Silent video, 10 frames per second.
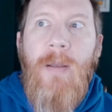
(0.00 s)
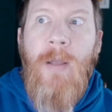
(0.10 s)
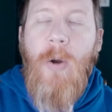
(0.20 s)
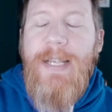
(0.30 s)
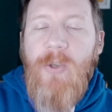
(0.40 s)

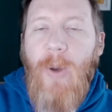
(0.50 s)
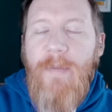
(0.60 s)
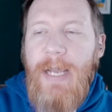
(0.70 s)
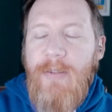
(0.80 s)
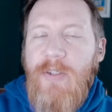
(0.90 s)
Okay, so
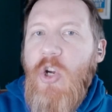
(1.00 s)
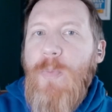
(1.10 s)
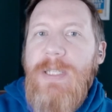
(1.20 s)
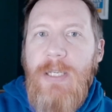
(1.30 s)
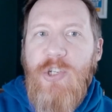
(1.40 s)
I've got two
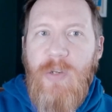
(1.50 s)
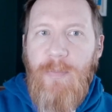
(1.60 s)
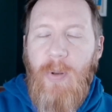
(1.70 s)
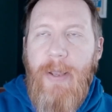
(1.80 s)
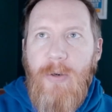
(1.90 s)
position
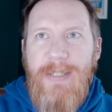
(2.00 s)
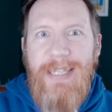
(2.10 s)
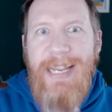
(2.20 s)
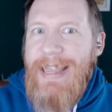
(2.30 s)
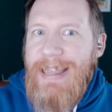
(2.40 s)
players
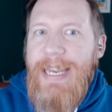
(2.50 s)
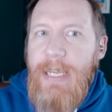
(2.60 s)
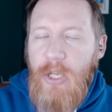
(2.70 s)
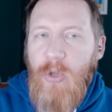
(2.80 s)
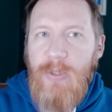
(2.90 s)
that I
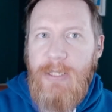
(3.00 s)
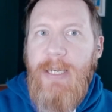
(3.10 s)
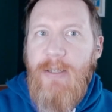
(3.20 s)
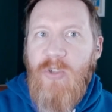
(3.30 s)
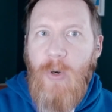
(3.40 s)
think you'll
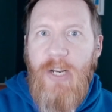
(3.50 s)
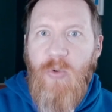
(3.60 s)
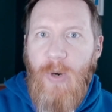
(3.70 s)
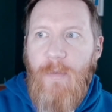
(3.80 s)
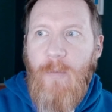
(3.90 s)
see in
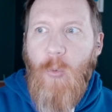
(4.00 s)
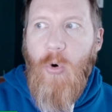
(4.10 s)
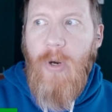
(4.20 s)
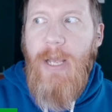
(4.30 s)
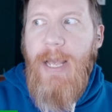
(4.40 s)

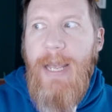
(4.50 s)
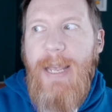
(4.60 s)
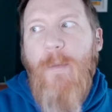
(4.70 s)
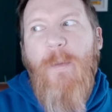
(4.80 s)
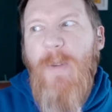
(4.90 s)
2024.
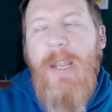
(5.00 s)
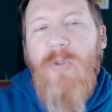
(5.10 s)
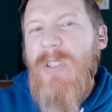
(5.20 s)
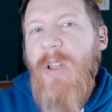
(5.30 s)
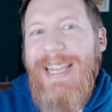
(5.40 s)
It
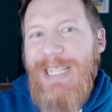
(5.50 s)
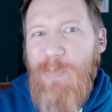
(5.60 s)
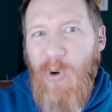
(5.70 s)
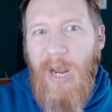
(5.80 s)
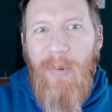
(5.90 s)
feels like it's
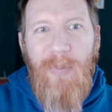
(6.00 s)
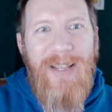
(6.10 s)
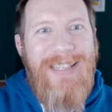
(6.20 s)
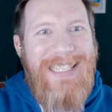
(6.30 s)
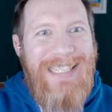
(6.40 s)

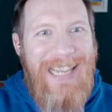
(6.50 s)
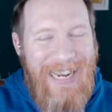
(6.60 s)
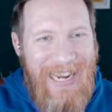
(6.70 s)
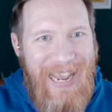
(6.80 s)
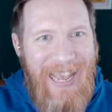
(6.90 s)
probably a
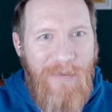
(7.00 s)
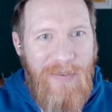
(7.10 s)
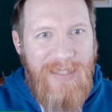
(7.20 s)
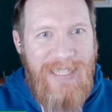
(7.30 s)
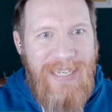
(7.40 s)
second half
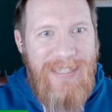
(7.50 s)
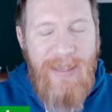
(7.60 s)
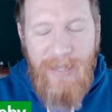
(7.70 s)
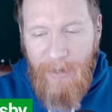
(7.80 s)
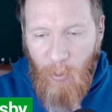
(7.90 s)
of the
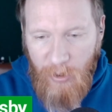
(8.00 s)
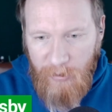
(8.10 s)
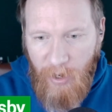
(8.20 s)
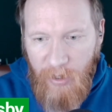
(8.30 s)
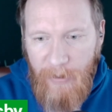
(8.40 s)
season thing, but we're
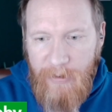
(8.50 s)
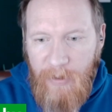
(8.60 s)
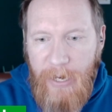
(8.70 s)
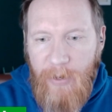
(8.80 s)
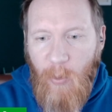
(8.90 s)
going to talk about
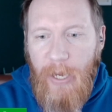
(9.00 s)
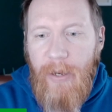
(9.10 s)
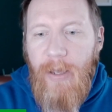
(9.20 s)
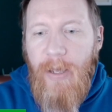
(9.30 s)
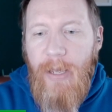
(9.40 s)
them
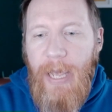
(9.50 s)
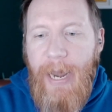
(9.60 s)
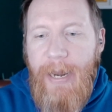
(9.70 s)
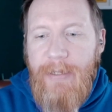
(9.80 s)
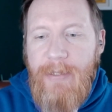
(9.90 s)
anyway.
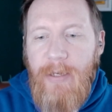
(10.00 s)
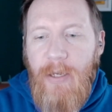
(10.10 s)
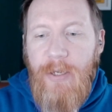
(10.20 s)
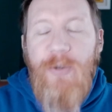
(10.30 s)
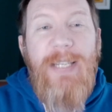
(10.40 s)
And it's
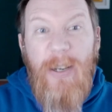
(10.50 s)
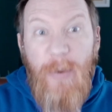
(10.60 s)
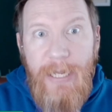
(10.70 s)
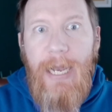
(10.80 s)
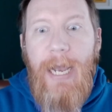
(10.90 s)

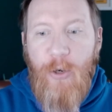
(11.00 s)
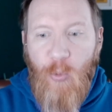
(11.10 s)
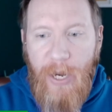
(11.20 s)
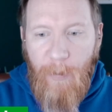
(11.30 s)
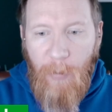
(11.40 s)
utility guy
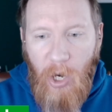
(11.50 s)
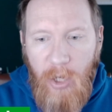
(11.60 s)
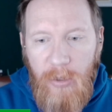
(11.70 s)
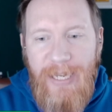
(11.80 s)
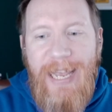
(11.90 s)
Graham
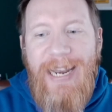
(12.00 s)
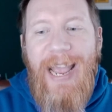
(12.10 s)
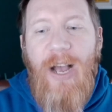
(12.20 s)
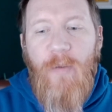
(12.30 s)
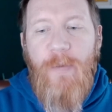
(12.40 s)
Pauly and
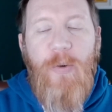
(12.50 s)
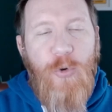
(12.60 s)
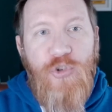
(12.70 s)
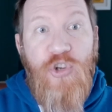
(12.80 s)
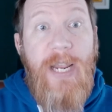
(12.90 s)

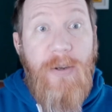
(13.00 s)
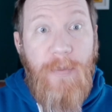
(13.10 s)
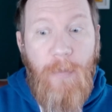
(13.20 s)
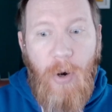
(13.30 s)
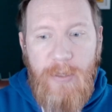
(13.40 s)
outfielder
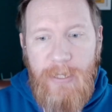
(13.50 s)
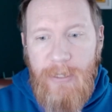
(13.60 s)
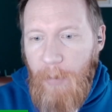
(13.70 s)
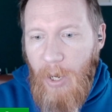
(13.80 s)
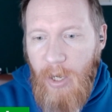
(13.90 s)
Jacob
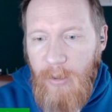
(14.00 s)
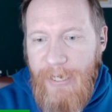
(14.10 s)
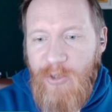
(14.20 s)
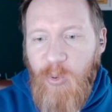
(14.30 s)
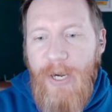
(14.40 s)
Marcy.
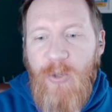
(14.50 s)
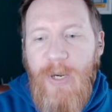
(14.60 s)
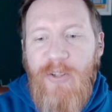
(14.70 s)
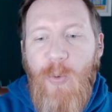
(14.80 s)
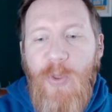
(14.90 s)
Pauly,
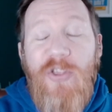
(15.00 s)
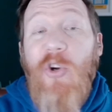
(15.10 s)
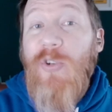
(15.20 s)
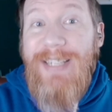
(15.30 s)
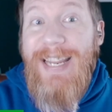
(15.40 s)
2022
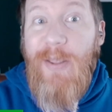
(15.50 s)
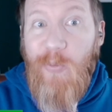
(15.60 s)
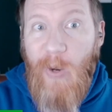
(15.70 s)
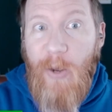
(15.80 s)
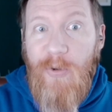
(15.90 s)

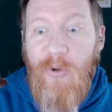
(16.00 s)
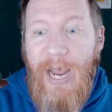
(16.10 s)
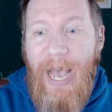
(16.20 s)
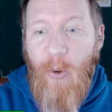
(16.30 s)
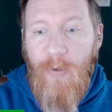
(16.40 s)
13th rounder
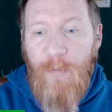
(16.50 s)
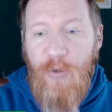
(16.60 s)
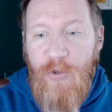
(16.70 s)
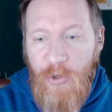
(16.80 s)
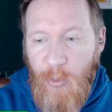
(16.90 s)
out
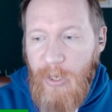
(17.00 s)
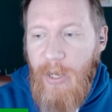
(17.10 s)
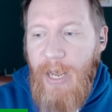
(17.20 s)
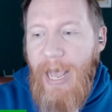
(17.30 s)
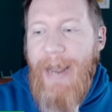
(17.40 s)
of Duke,
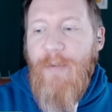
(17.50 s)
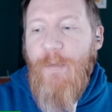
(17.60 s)
had a